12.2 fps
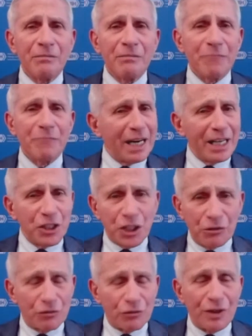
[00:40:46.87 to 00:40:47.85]
Many
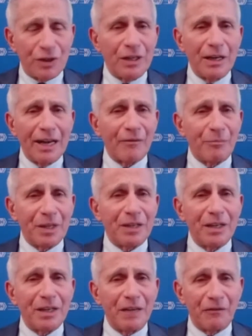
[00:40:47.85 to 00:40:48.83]
children have
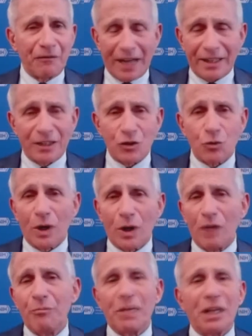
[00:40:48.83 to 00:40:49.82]
been infected,
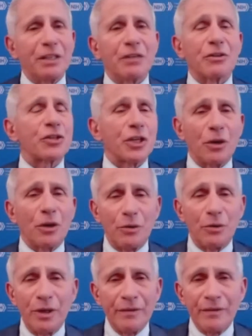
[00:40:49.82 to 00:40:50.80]
12 million or
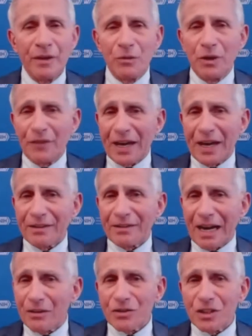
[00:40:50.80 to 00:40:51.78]
so. We've
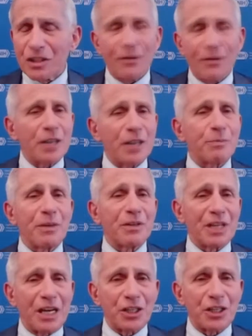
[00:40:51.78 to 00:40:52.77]
had thousands of
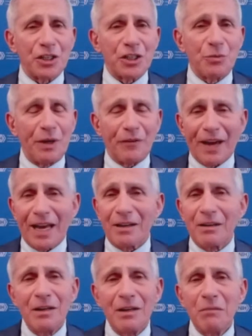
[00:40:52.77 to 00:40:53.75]
hospitalizations. We've had